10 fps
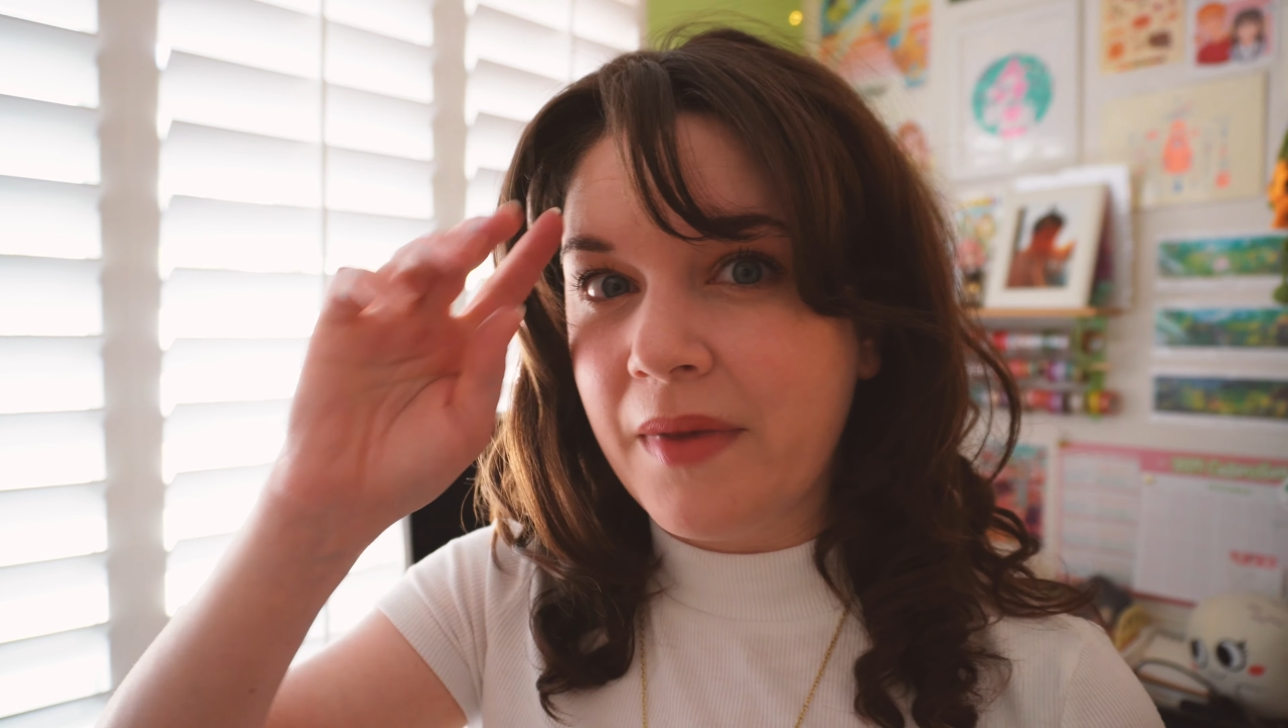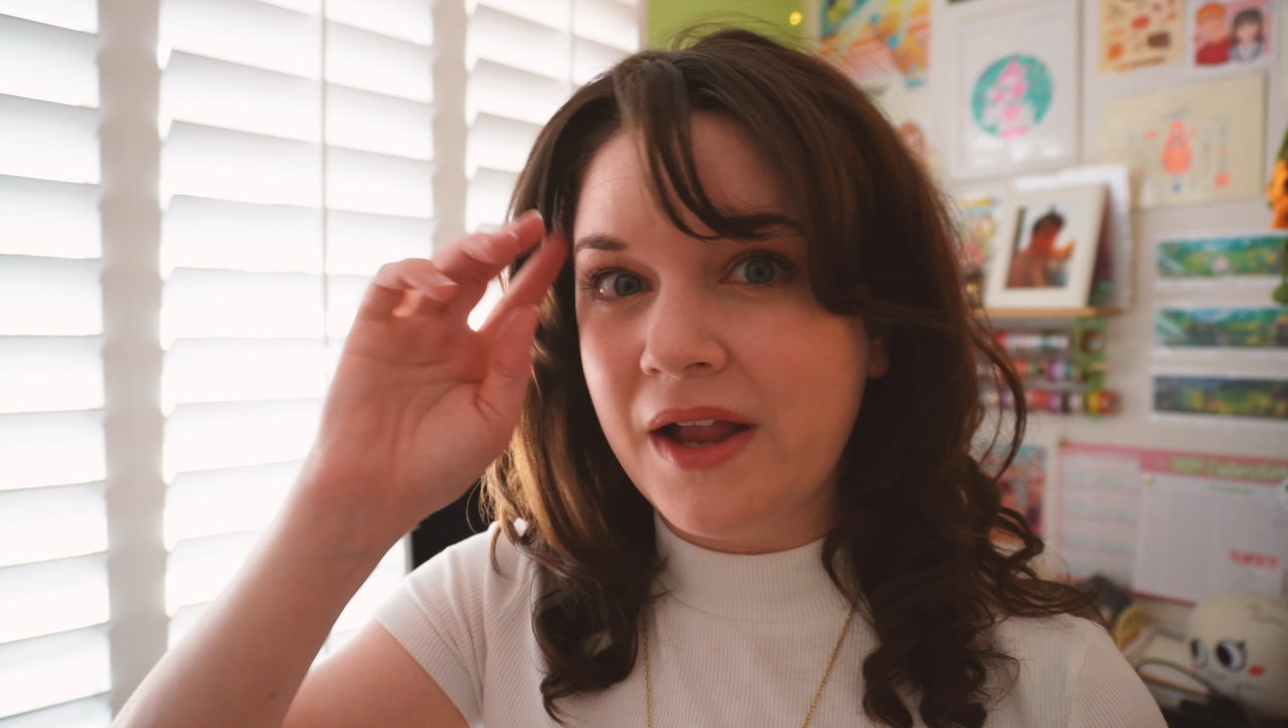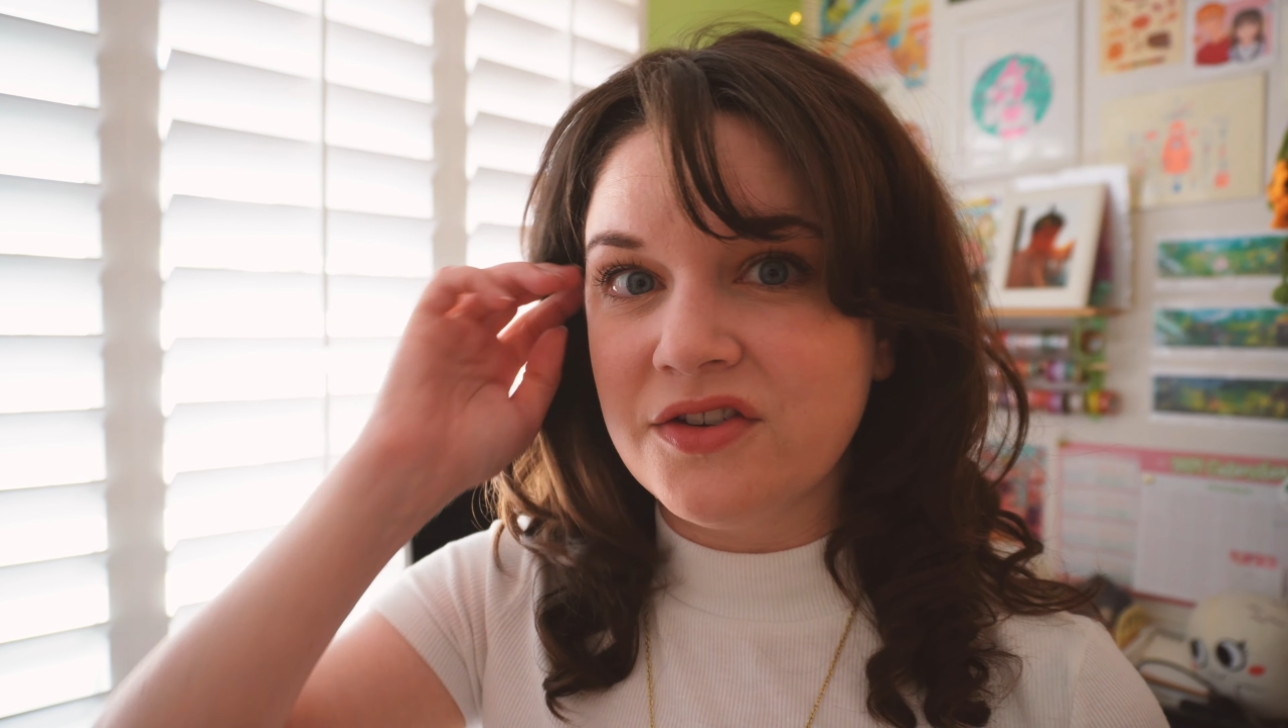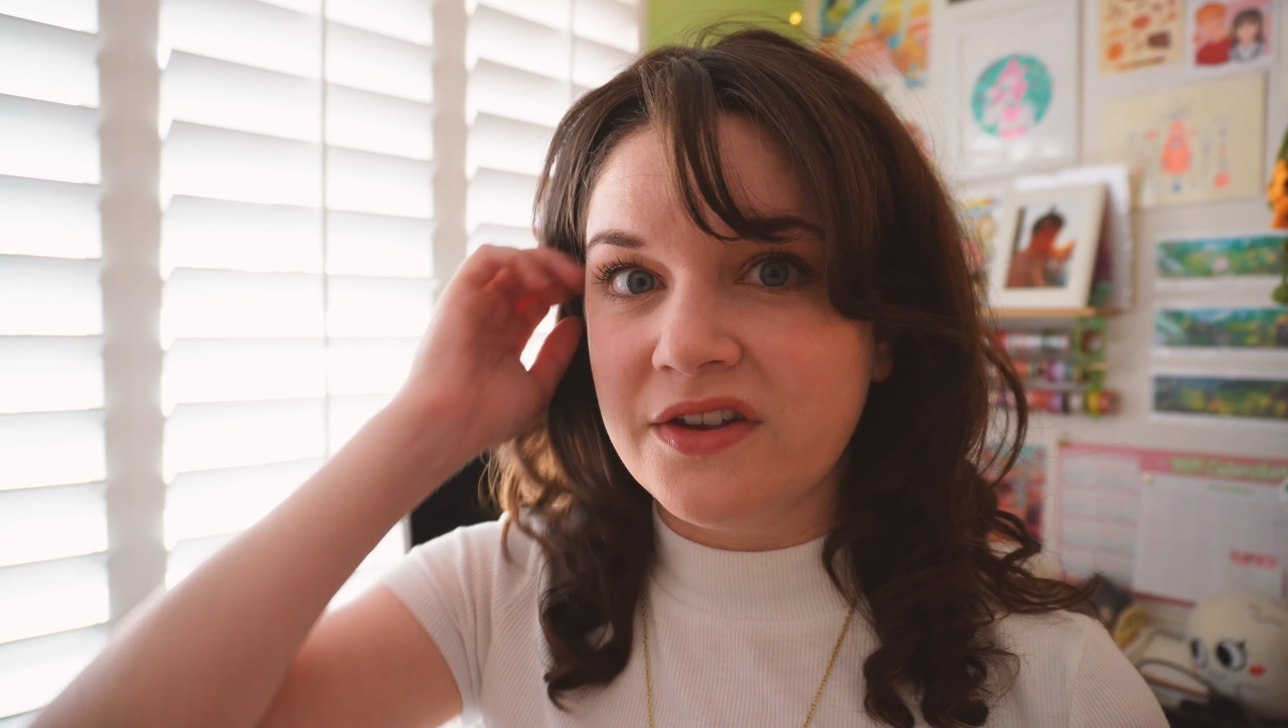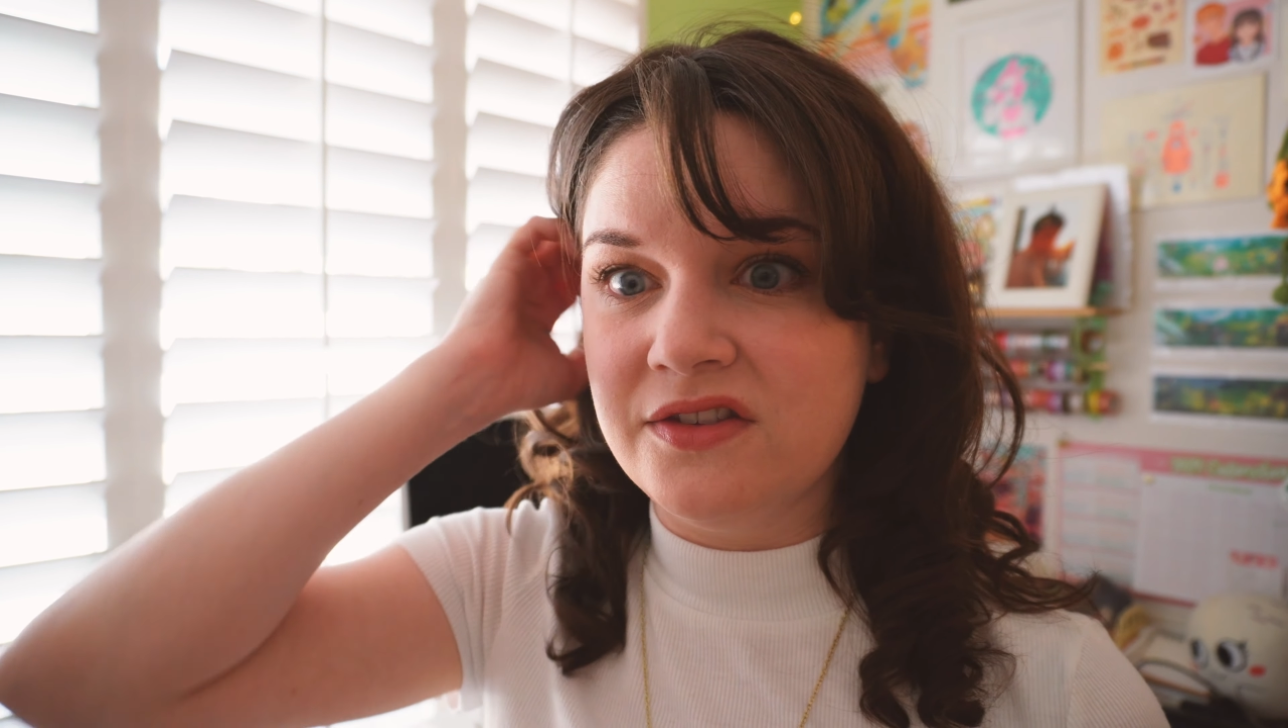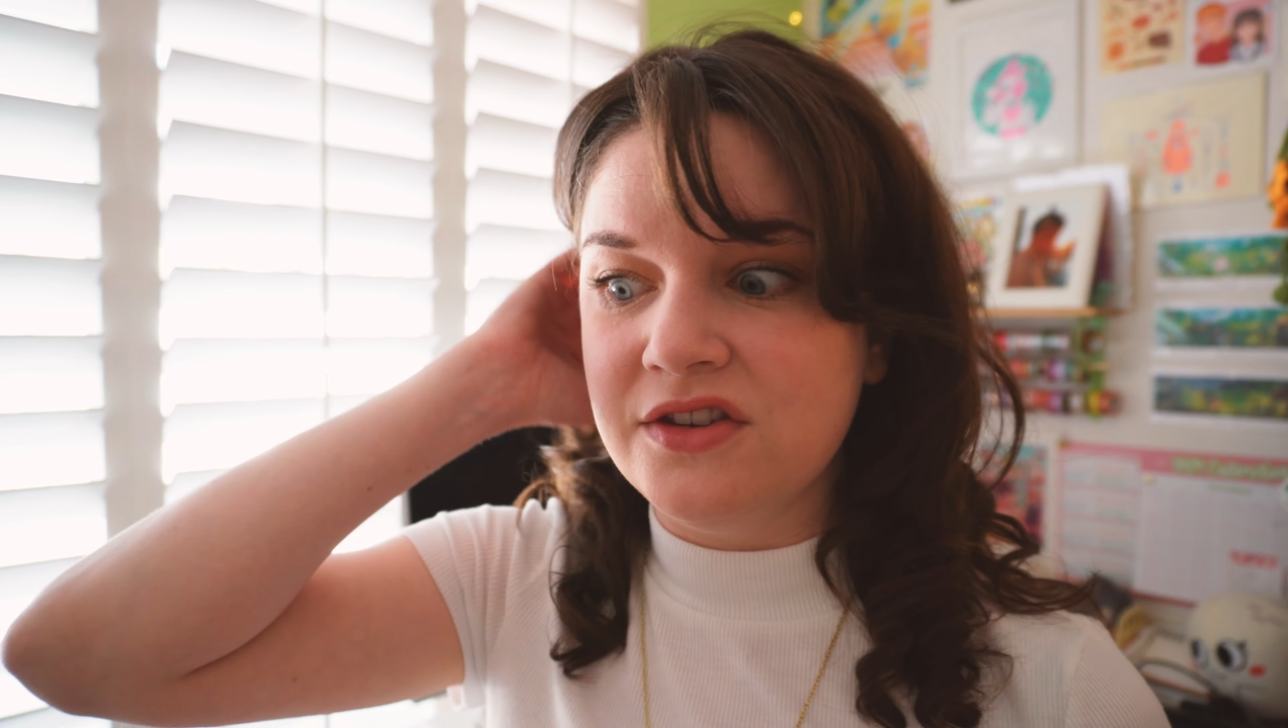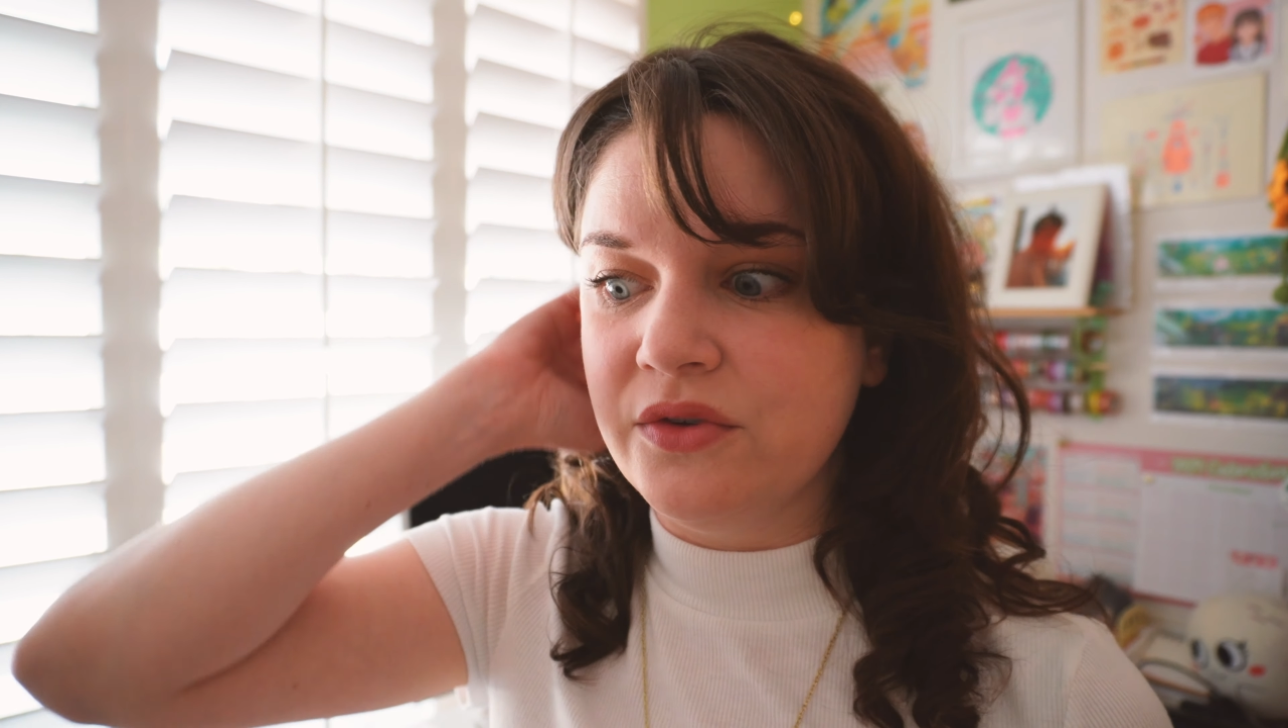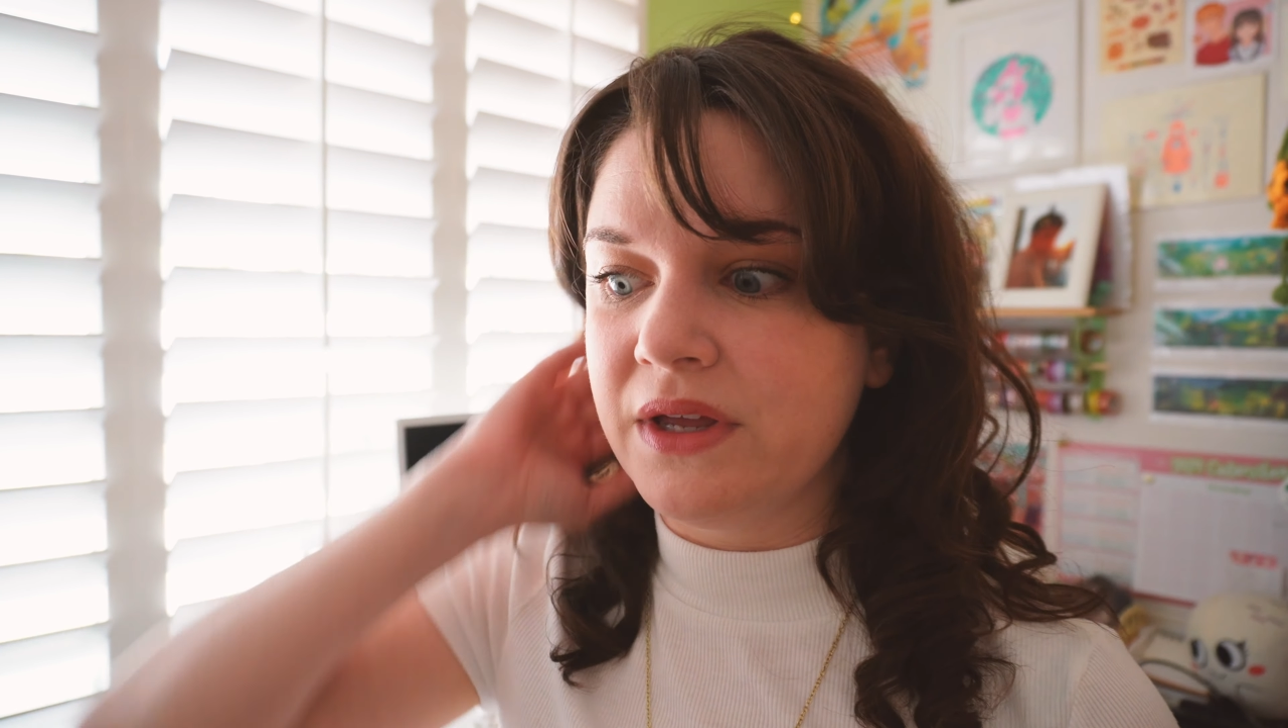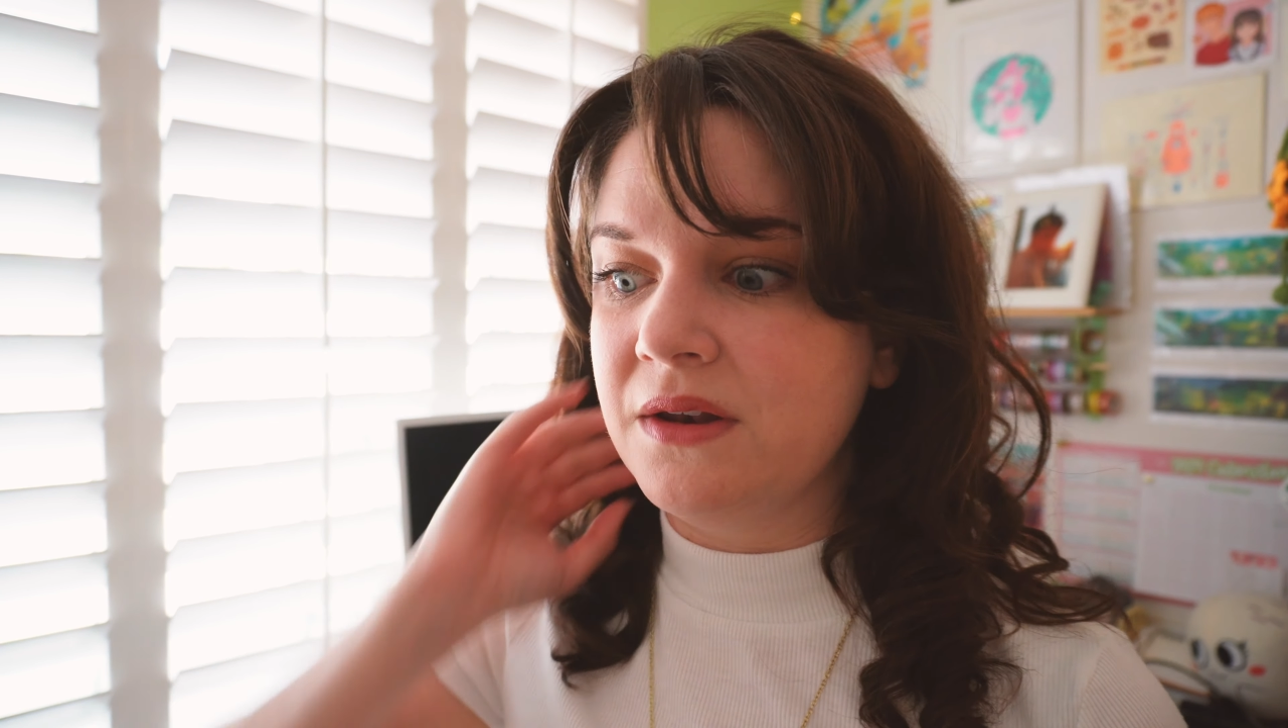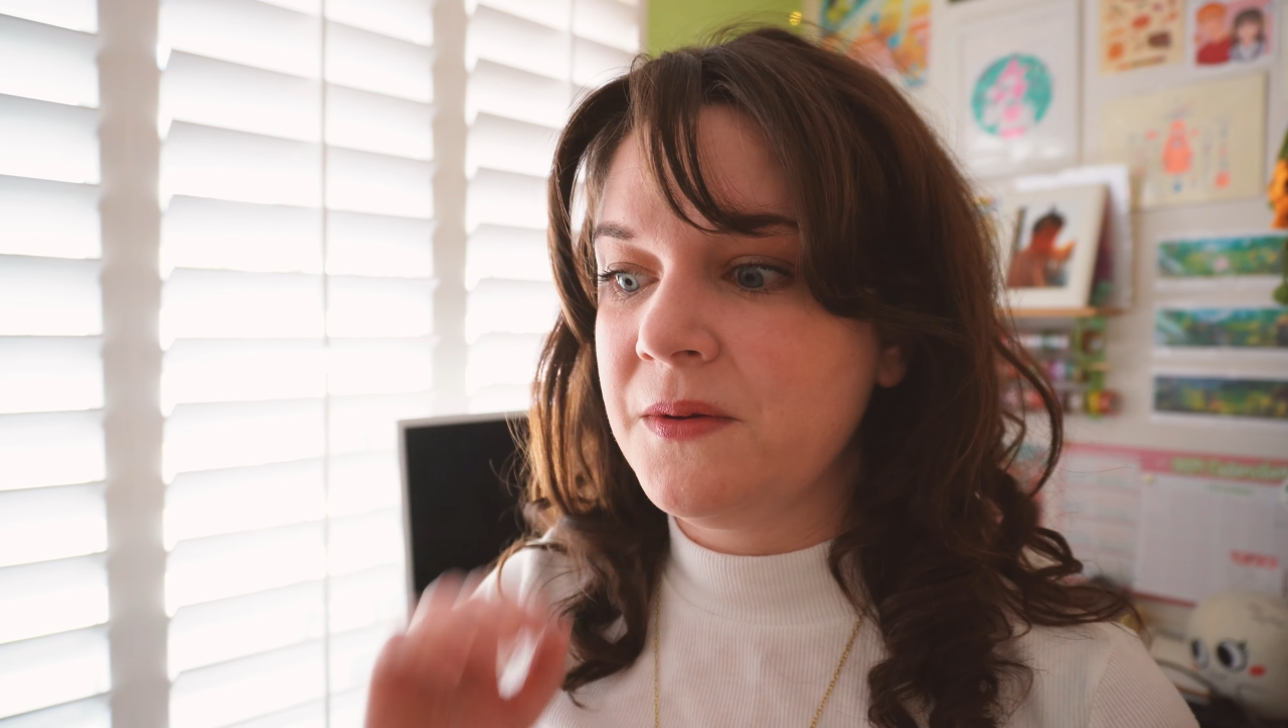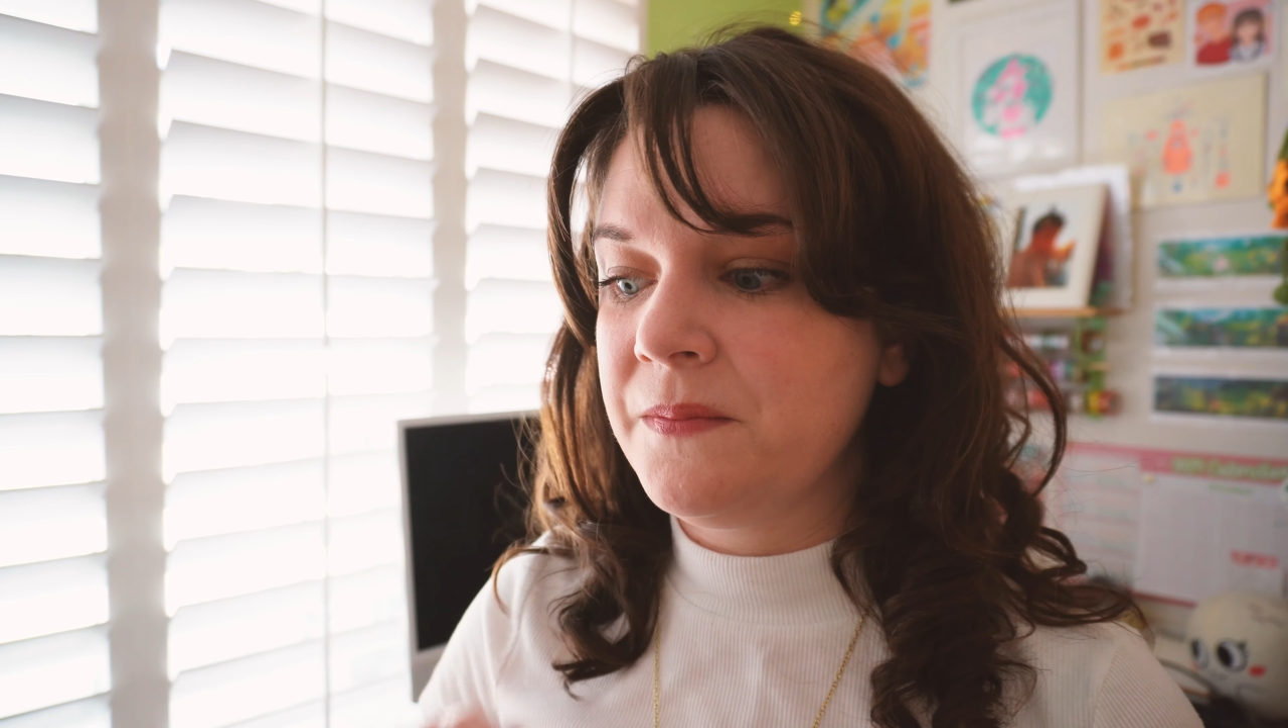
might just do it